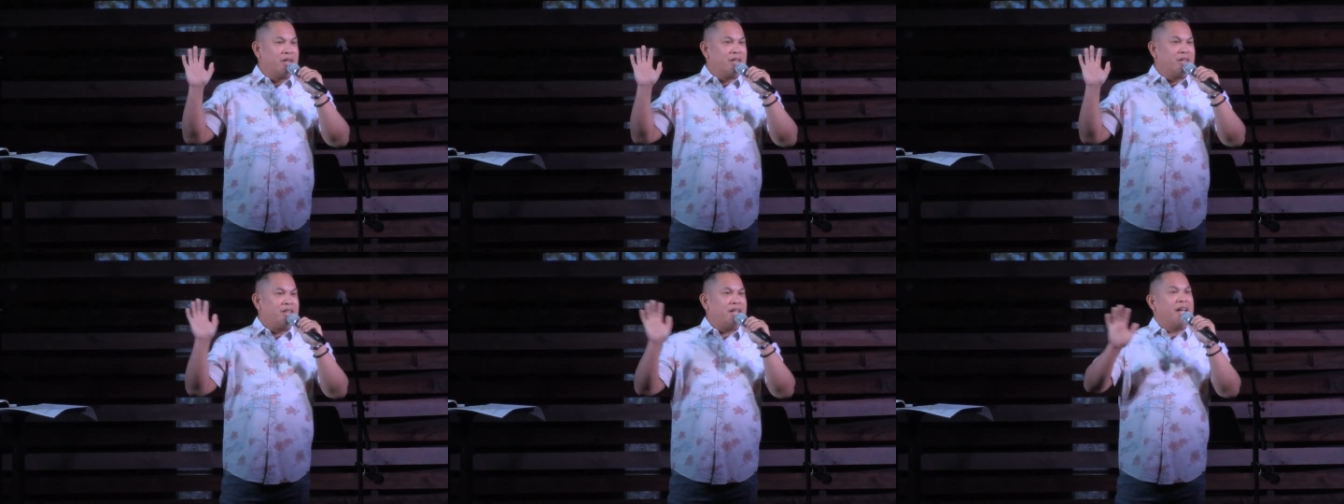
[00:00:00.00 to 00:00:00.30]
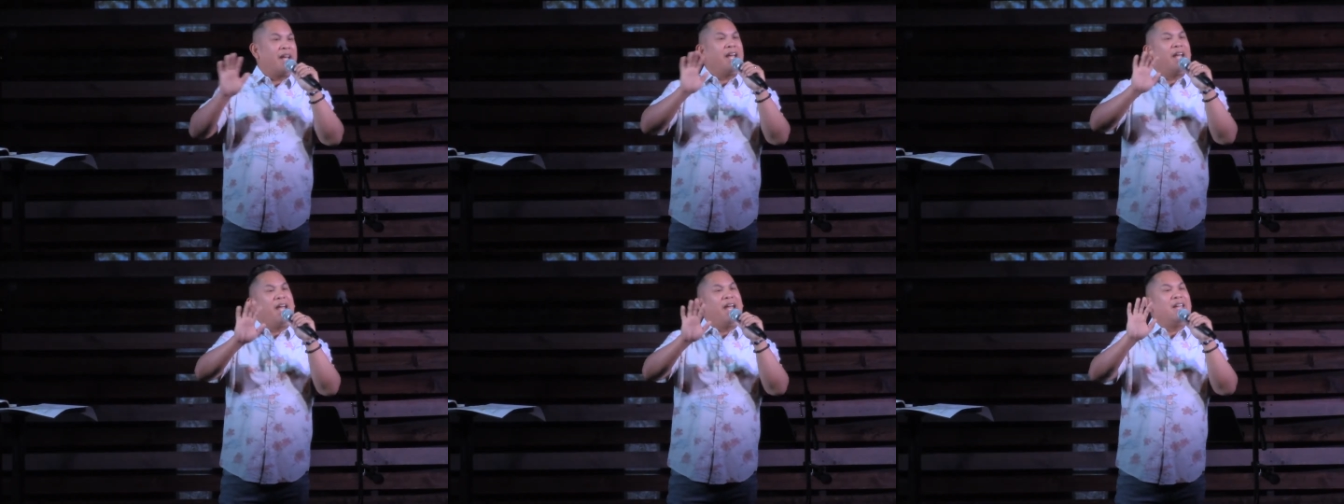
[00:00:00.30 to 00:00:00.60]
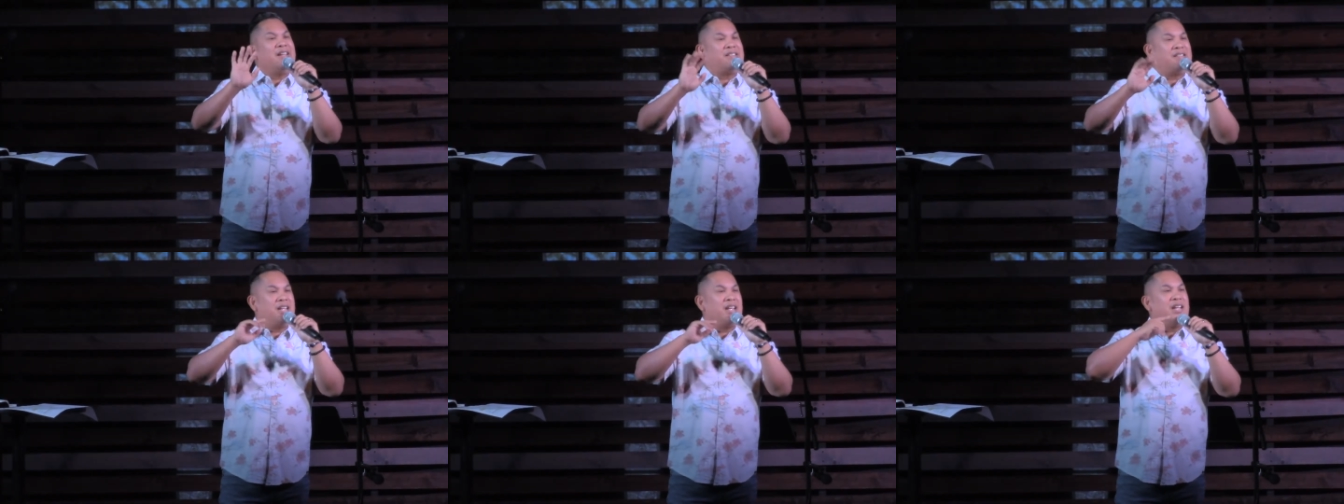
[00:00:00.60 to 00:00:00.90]
Day
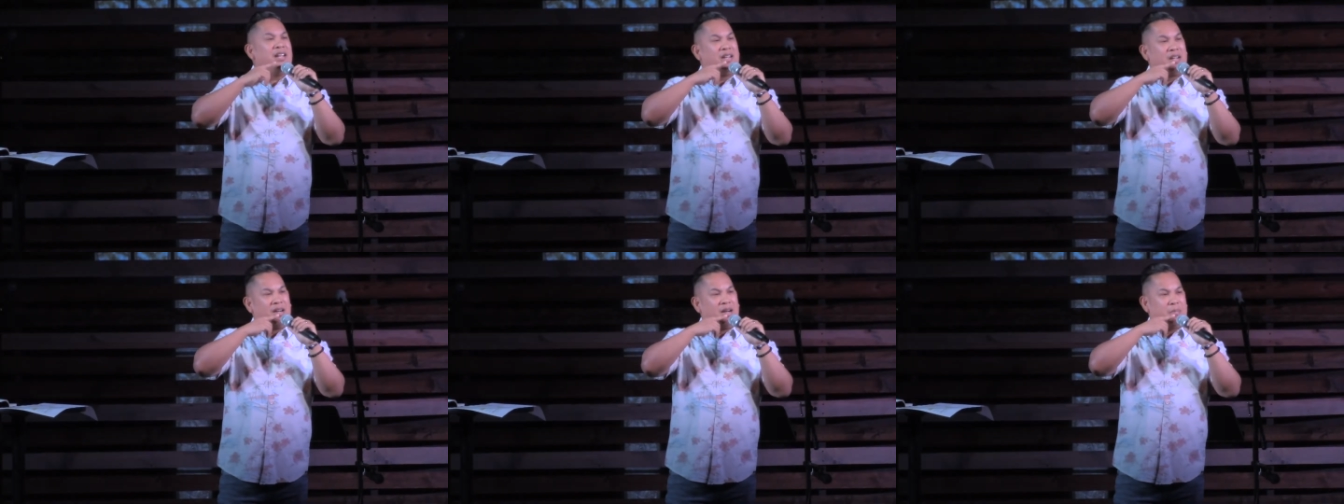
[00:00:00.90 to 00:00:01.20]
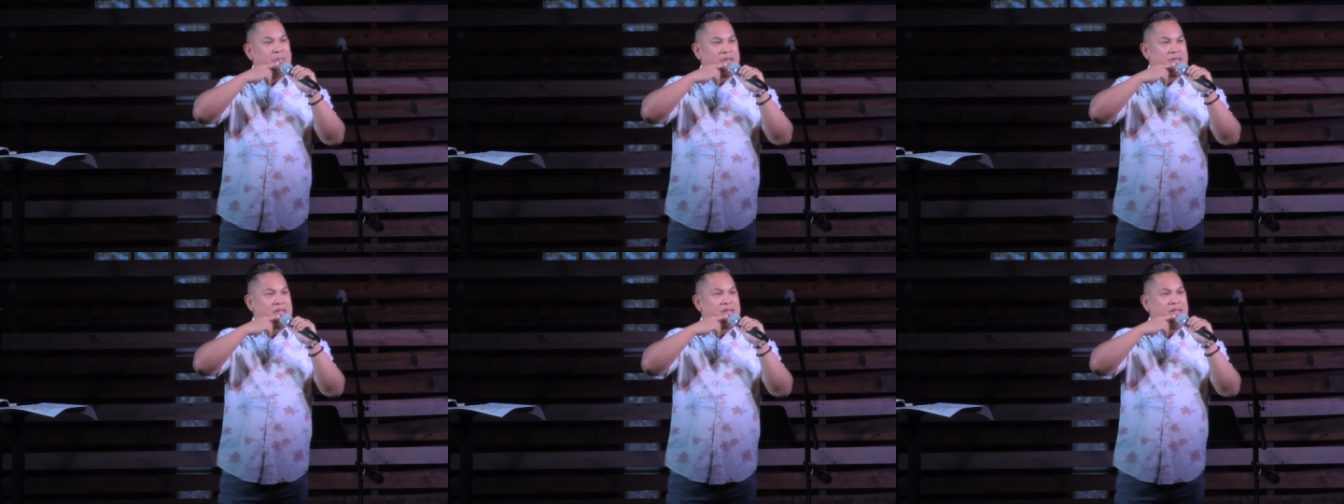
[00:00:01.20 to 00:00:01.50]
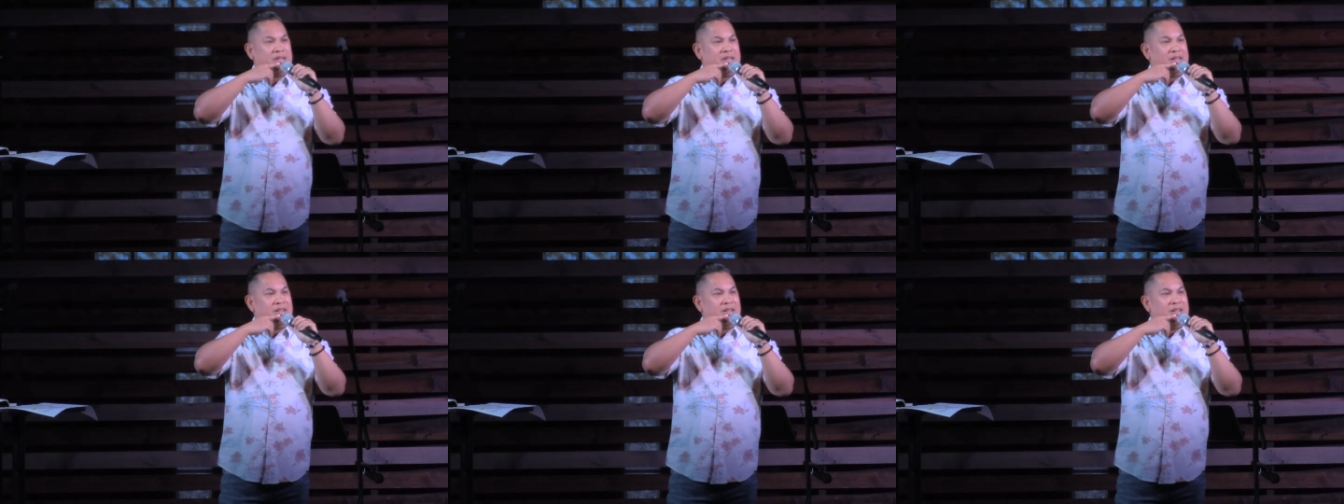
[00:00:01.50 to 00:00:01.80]
18 comes.
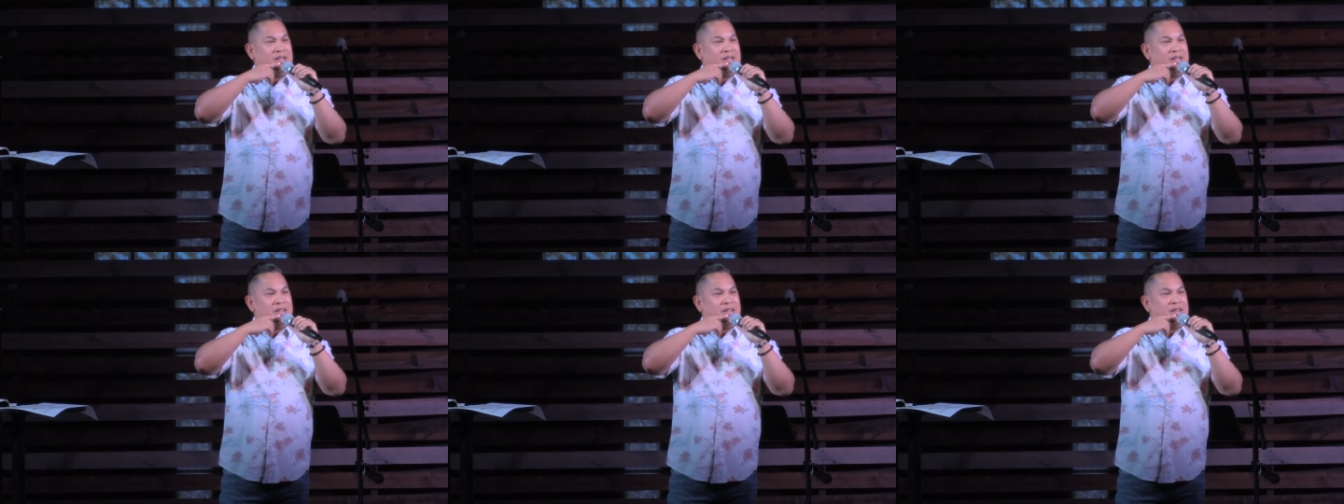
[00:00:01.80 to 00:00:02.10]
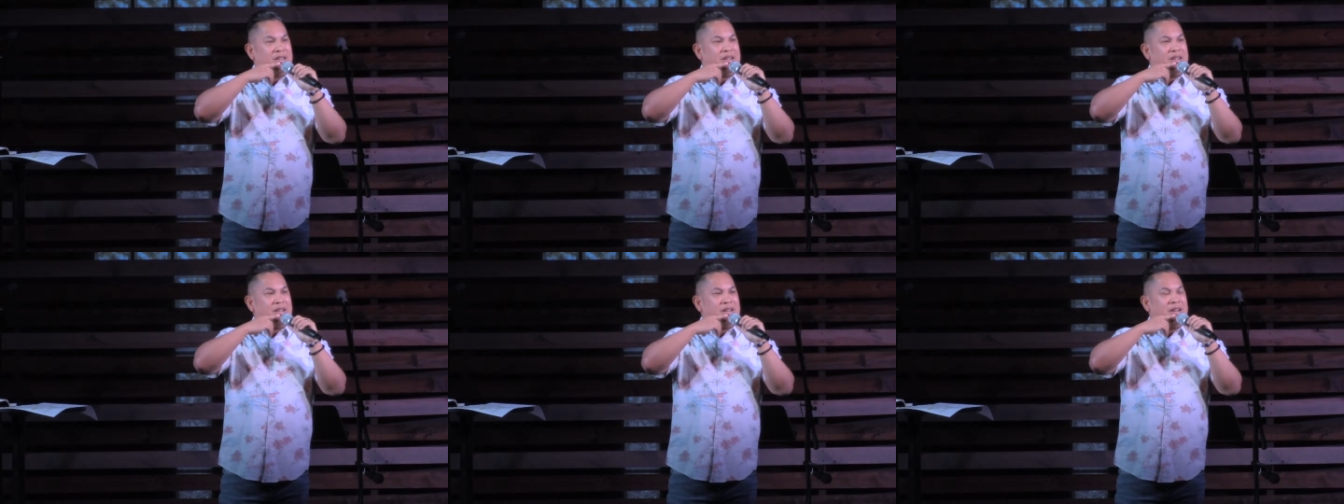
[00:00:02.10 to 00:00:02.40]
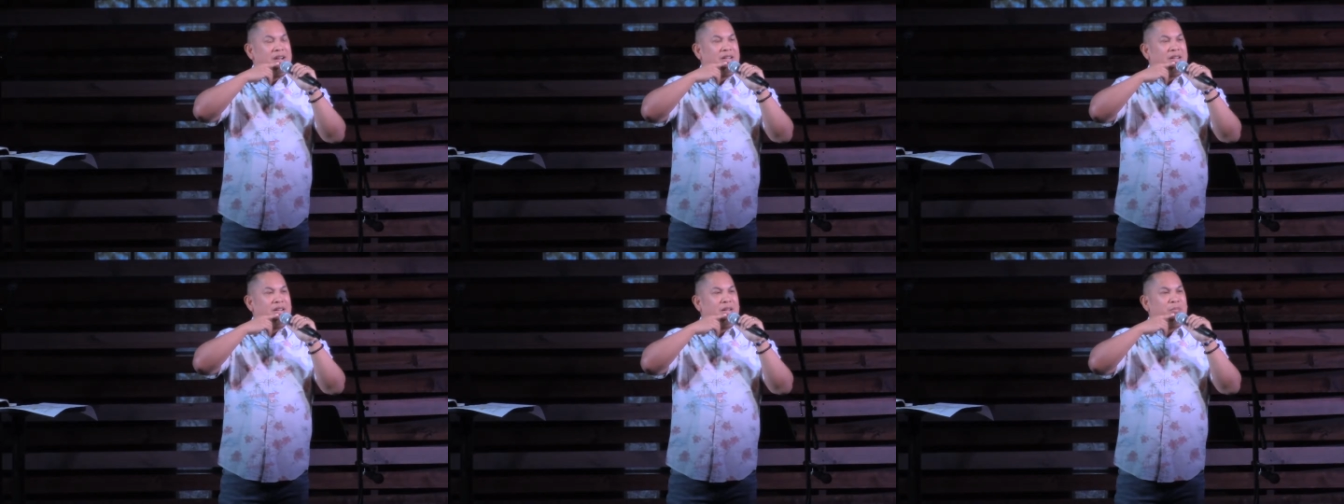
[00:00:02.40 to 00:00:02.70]

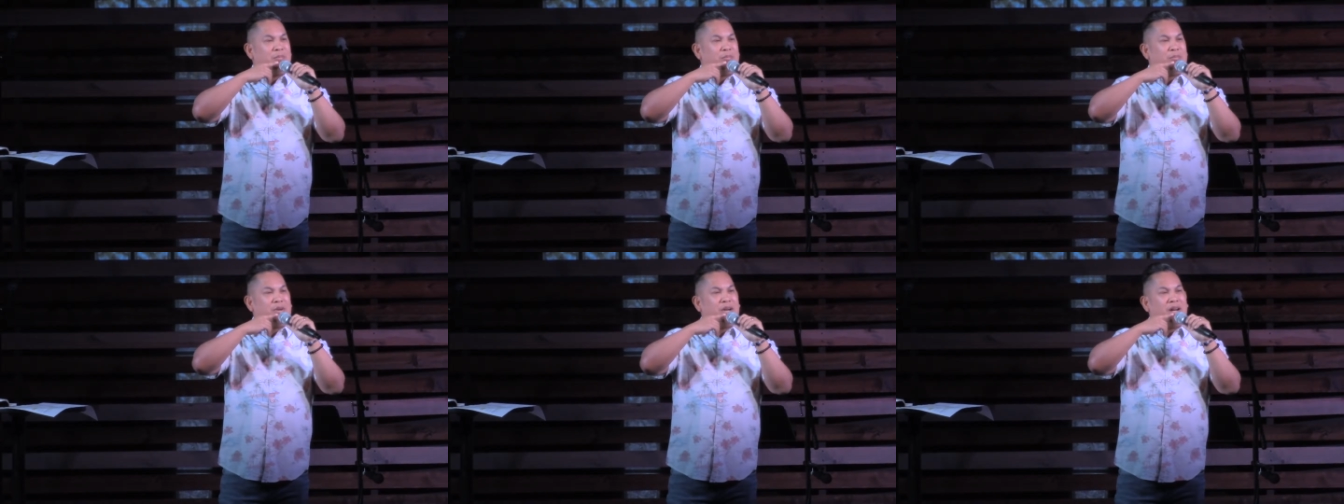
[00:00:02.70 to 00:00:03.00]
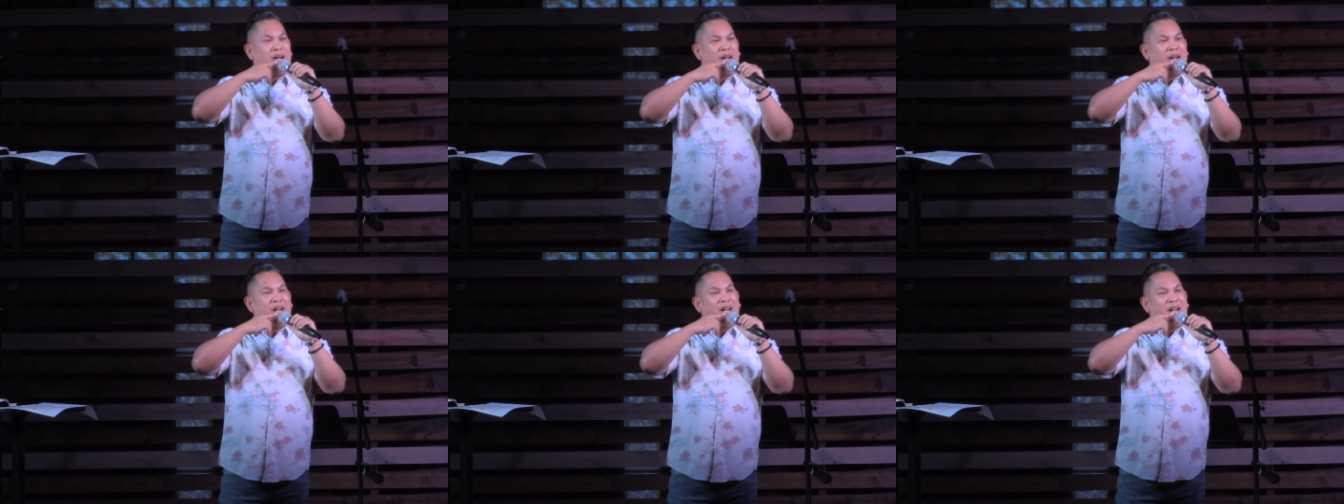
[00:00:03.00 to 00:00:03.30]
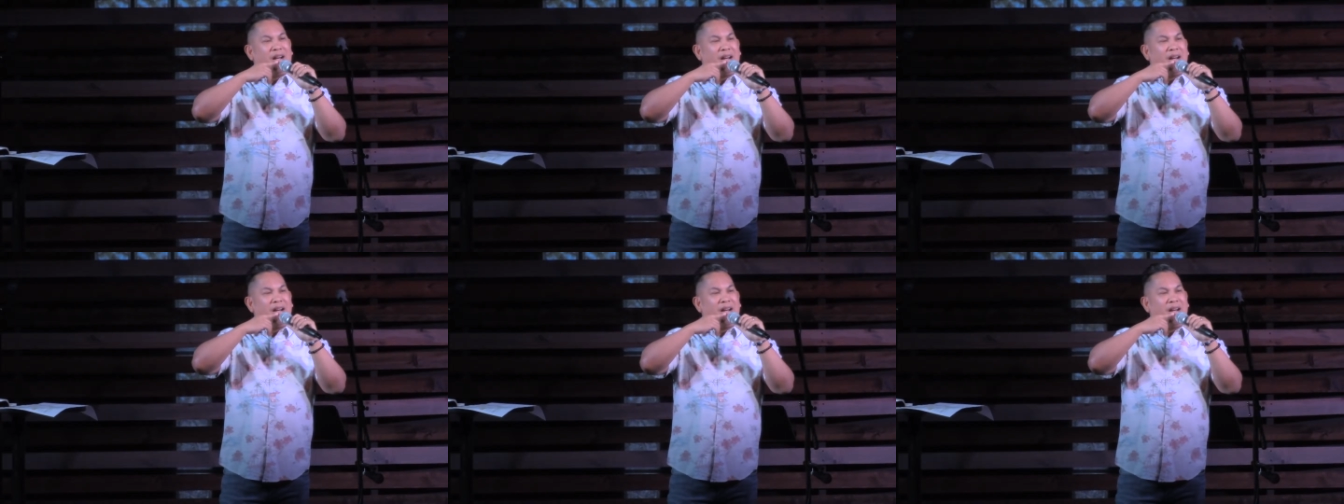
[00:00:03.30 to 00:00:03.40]
And then uh,